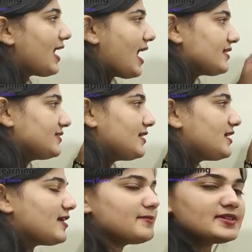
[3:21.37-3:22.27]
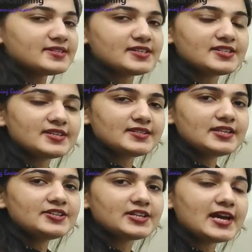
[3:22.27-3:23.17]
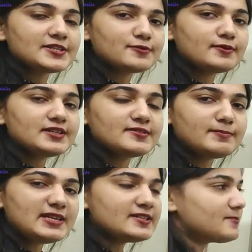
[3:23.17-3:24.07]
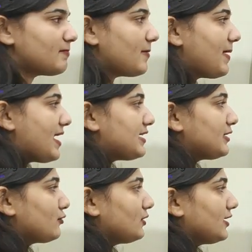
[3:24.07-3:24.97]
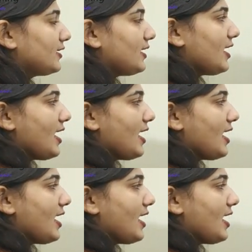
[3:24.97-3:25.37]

As the name is suggesting, transverse means perpendicular